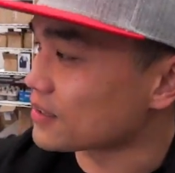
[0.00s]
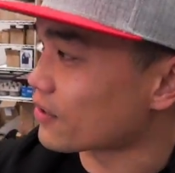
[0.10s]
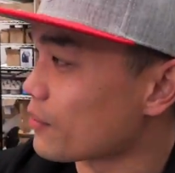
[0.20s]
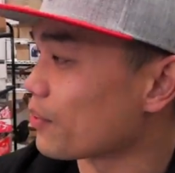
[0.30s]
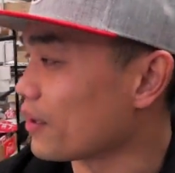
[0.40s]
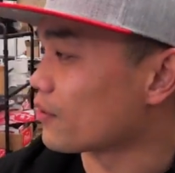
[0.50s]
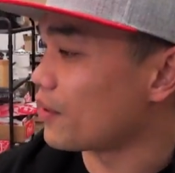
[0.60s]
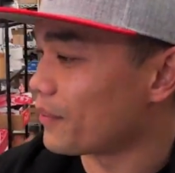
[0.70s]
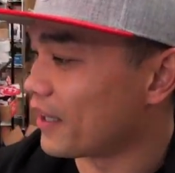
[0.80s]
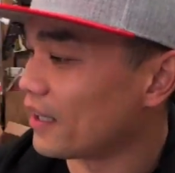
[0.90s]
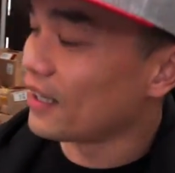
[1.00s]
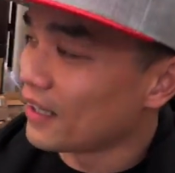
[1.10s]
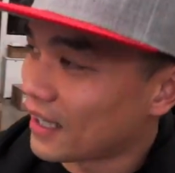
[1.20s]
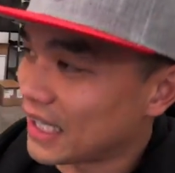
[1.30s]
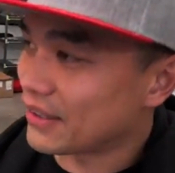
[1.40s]
screen print equipment.
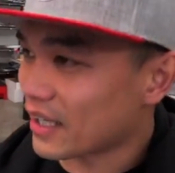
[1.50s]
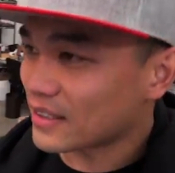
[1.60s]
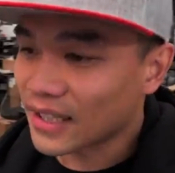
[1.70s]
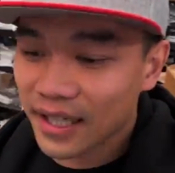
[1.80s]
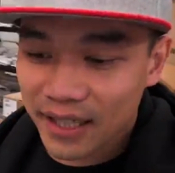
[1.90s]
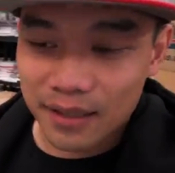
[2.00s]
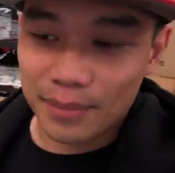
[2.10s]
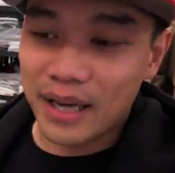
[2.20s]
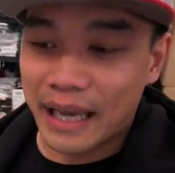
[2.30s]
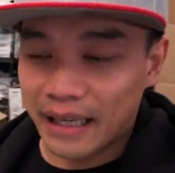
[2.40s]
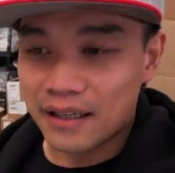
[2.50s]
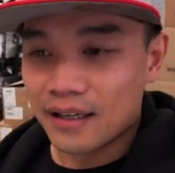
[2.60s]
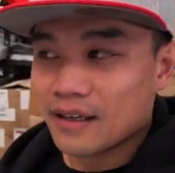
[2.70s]
I never got to hug it goodbye.